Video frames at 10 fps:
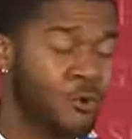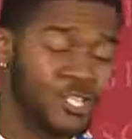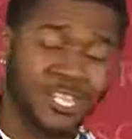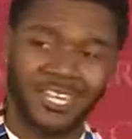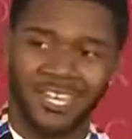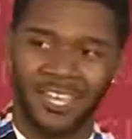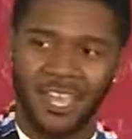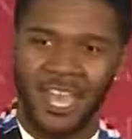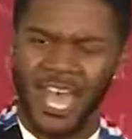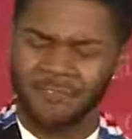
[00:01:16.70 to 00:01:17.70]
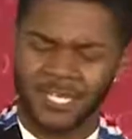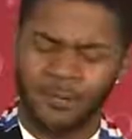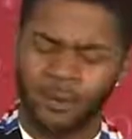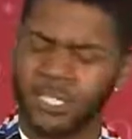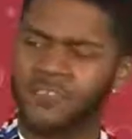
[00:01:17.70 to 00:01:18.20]
Unfortunately,
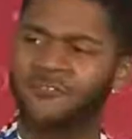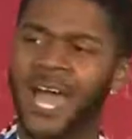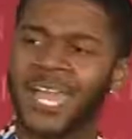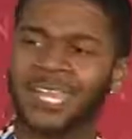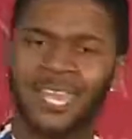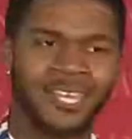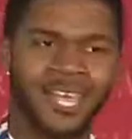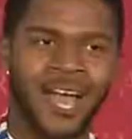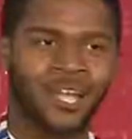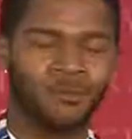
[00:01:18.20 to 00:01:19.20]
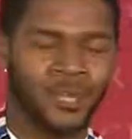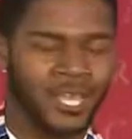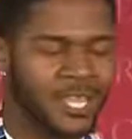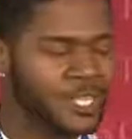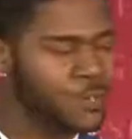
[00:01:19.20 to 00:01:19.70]
I've seen more dividing and
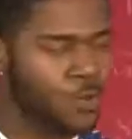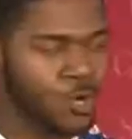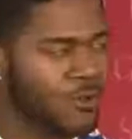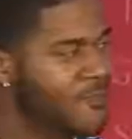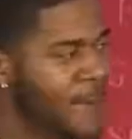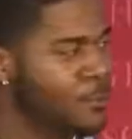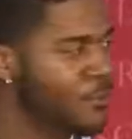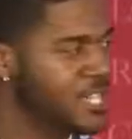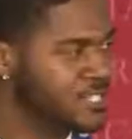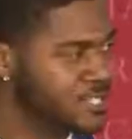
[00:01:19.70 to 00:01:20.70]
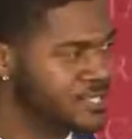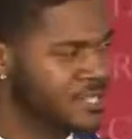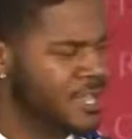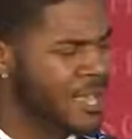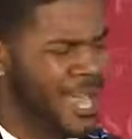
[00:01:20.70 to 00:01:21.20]
conquering in this order of
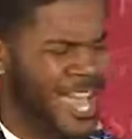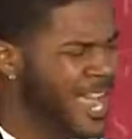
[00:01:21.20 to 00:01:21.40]
operations,